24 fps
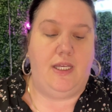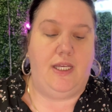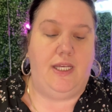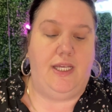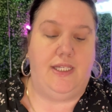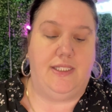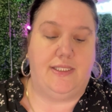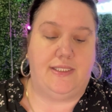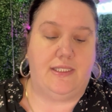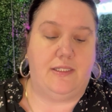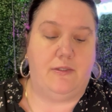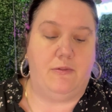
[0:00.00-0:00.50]

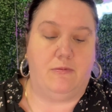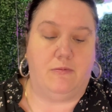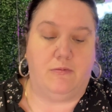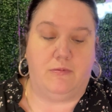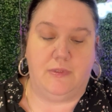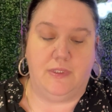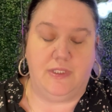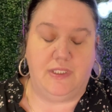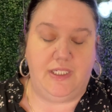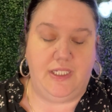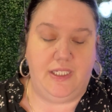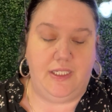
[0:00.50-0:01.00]
It's a
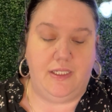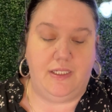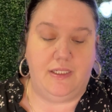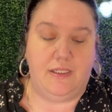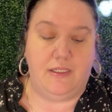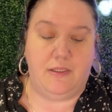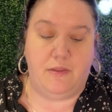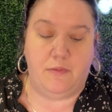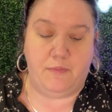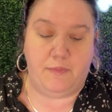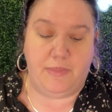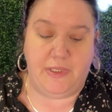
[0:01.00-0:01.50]
really
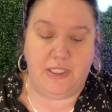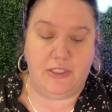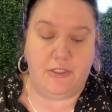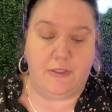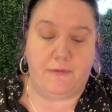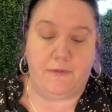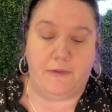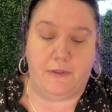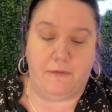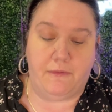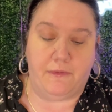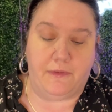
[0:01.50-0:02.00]

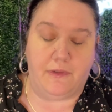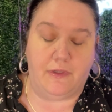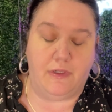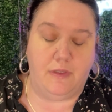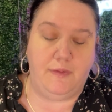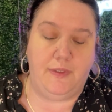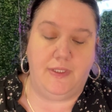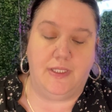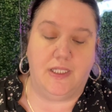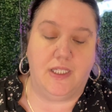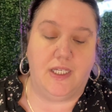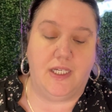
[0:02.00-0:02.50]
beautiful
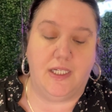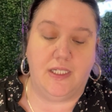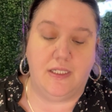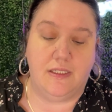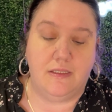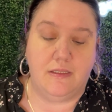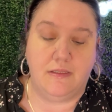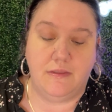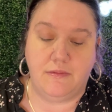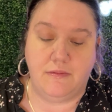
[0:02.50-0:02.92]
formula.